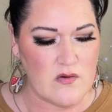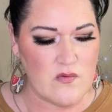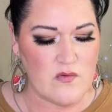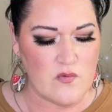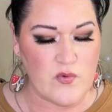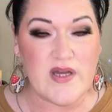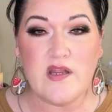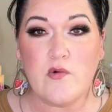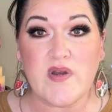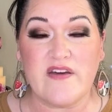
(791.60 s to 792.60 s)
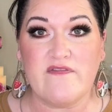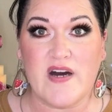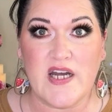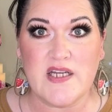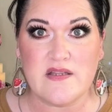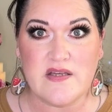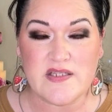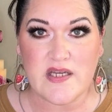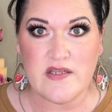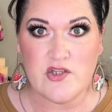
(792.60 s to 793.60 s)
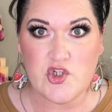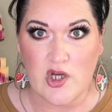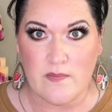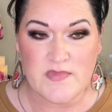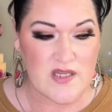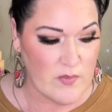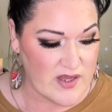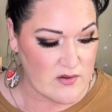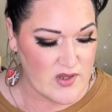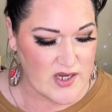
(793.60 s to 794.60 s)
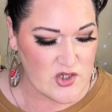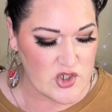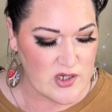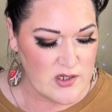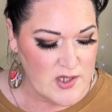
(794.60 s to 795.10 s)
really, when I find these hidden gems in my collection,